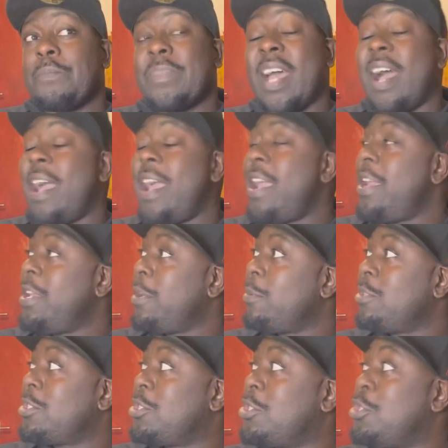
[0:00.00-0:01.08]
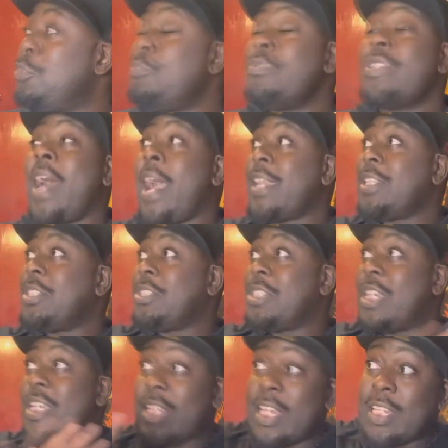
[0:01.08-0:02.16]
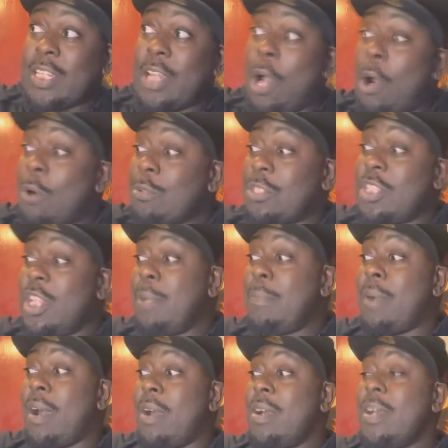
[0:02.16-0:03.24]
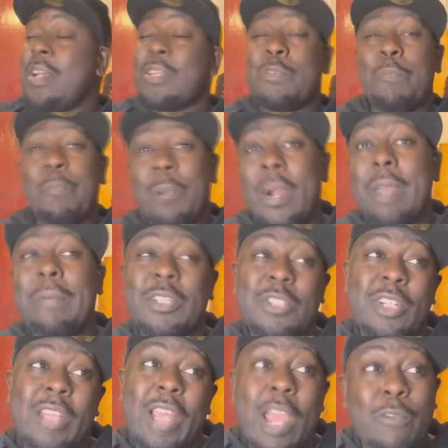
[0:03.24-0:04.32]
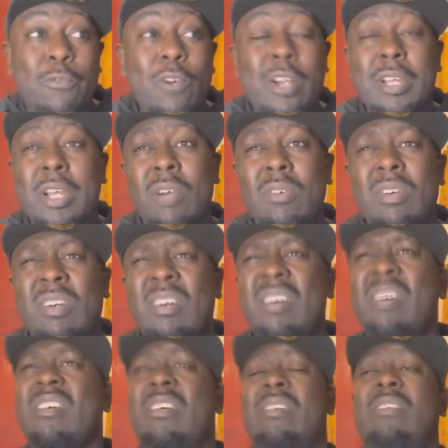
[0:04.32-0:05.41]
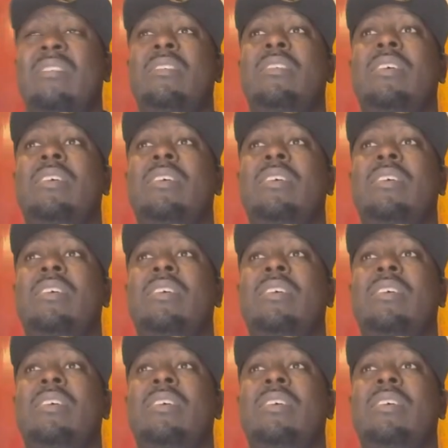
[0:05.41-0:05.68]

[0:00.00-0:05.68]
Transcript: that it was united in the whole cinema. You pretty much heard everyone go, ugh.